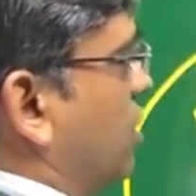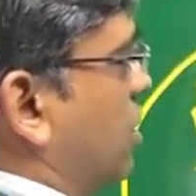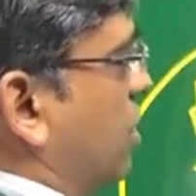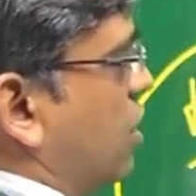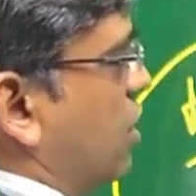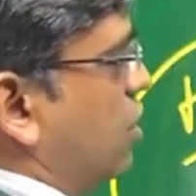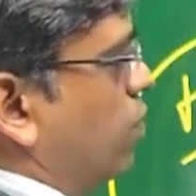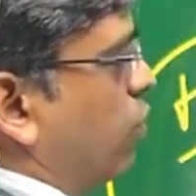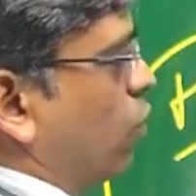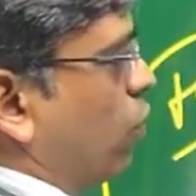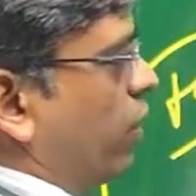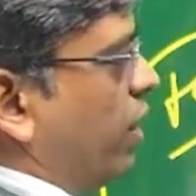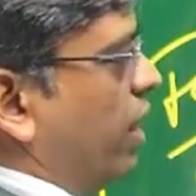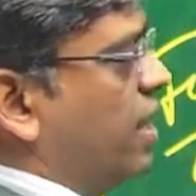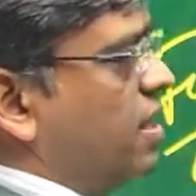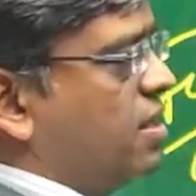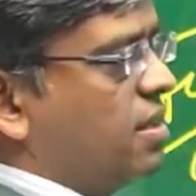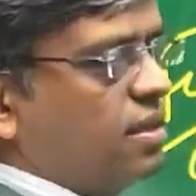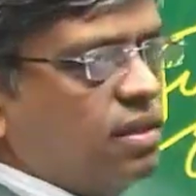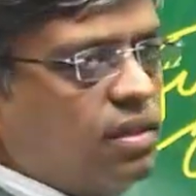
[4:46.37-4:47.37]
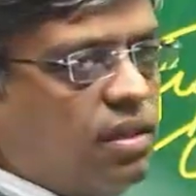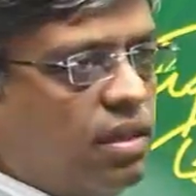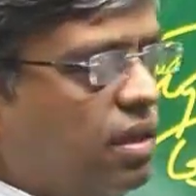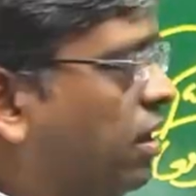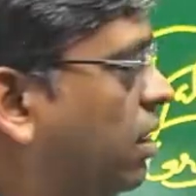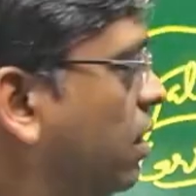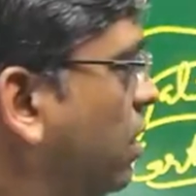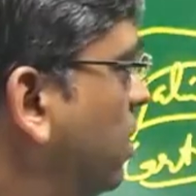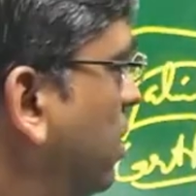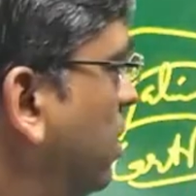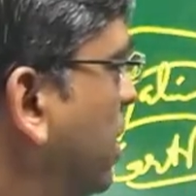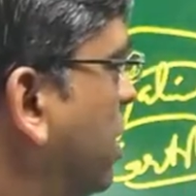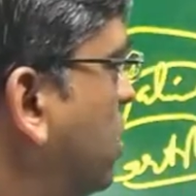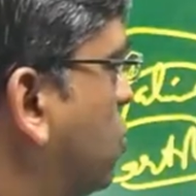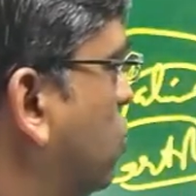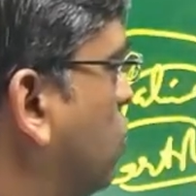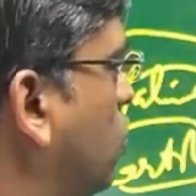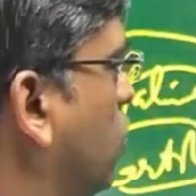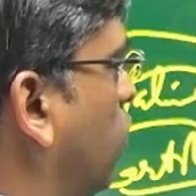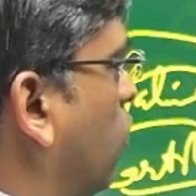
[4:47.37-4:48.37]
this protects these
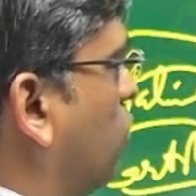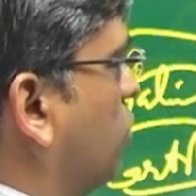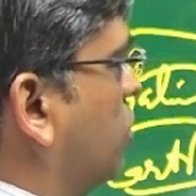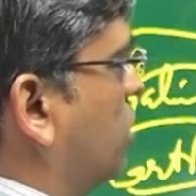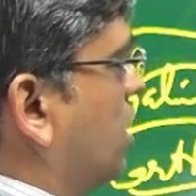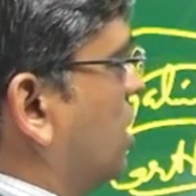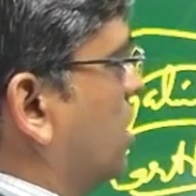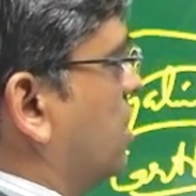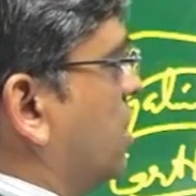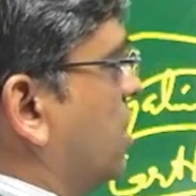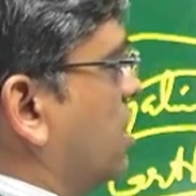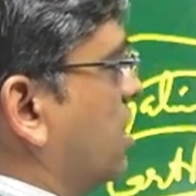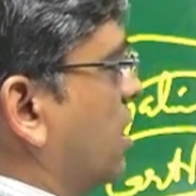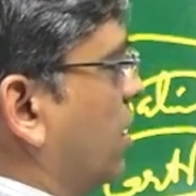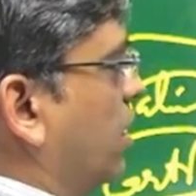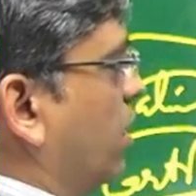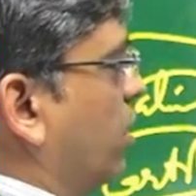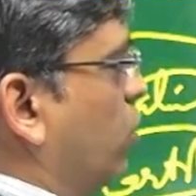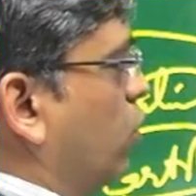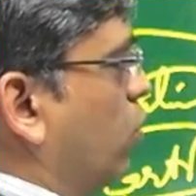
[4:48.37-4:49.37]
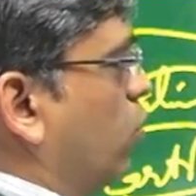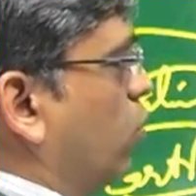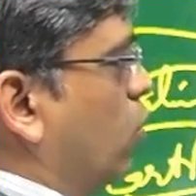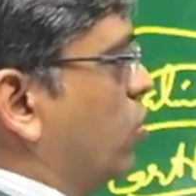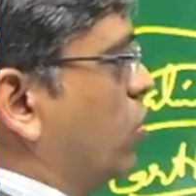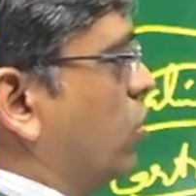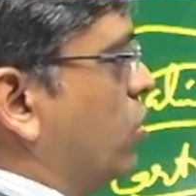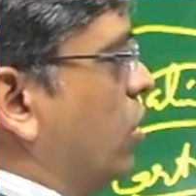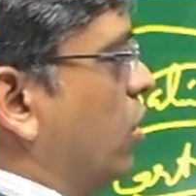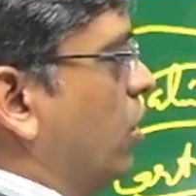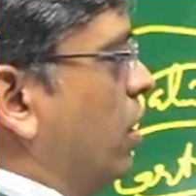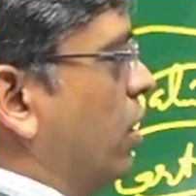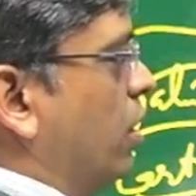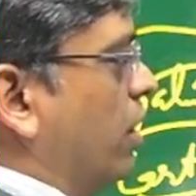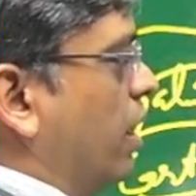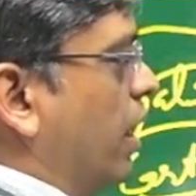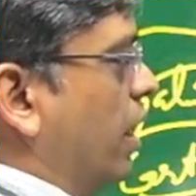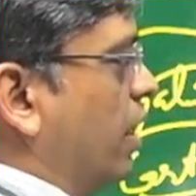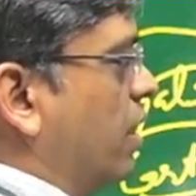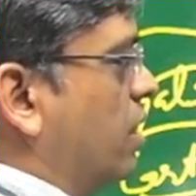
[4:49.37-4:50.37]
two bones. These are the two bones
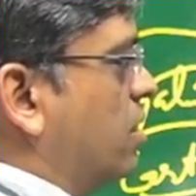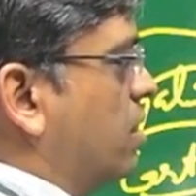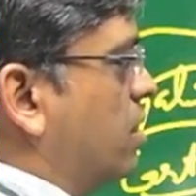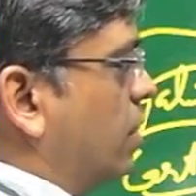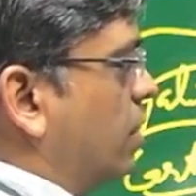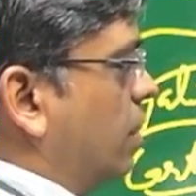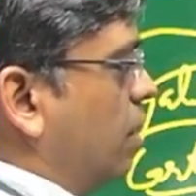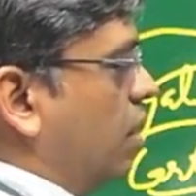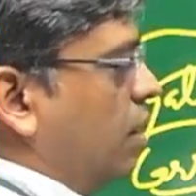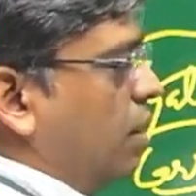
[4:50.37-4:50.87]
that is